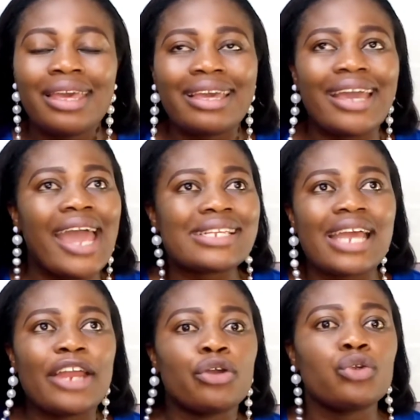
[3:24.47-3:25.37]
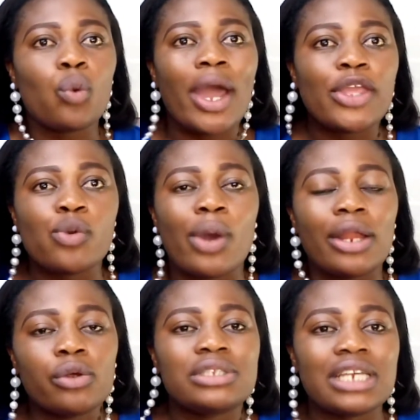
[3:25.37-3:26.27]
Guys, I don't know why you are
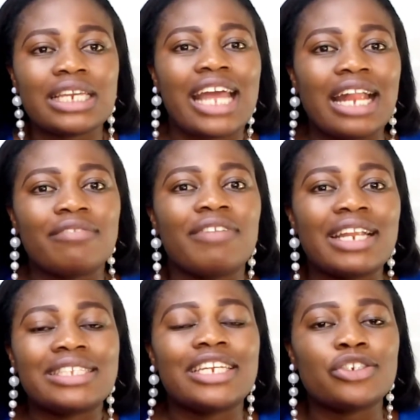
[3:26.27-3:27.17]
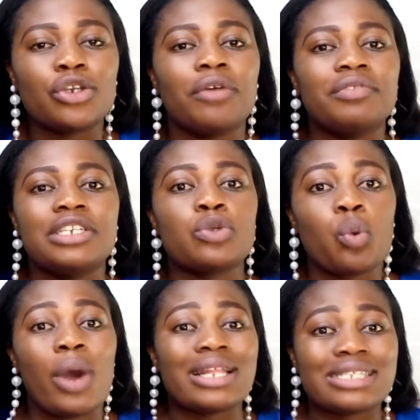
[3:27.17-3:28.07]
not taking advantage of this
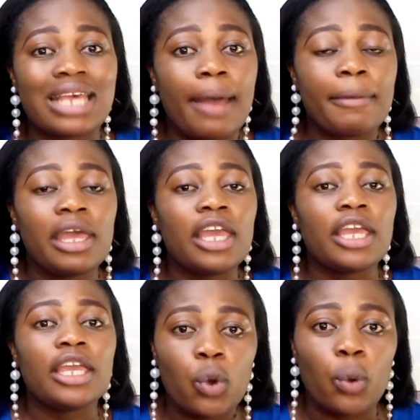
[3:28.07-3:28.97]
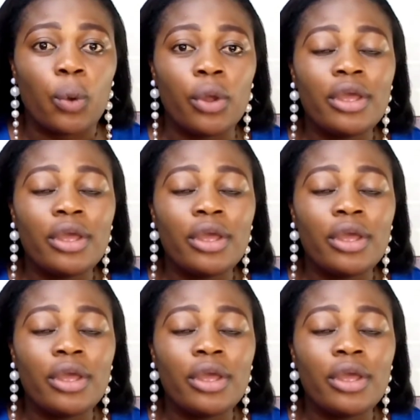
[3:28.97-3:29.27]
WhatsApp call.